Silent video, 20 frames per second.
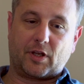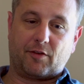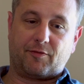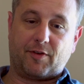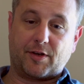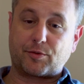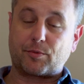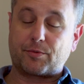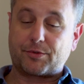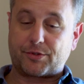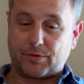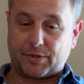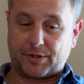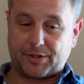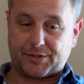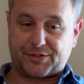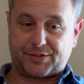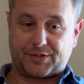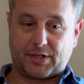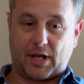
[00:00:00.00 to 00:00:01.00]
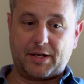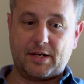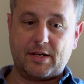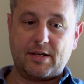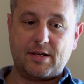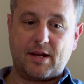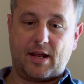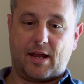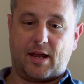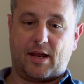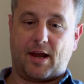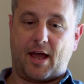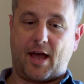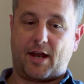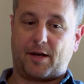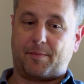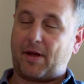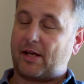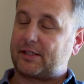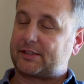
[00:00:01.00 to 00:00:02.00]
Facebook was doing this study, and
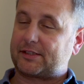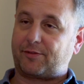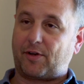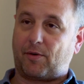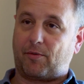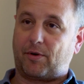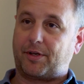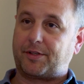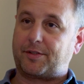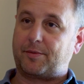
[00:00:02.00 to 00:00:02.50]
Adam asked if I wanted